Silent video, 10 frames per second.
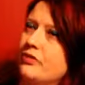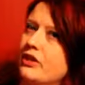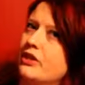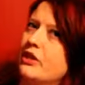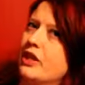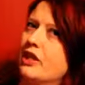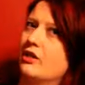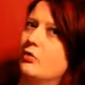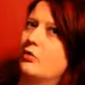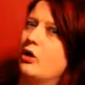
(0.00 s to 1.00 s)
until you
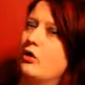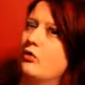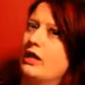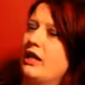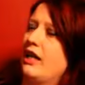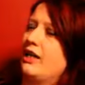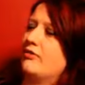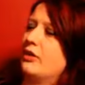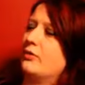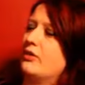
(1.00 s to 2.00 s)
get a really high
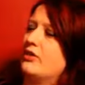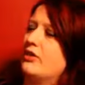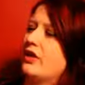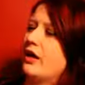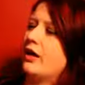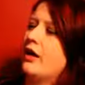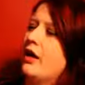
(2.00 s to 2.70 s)
frequency there.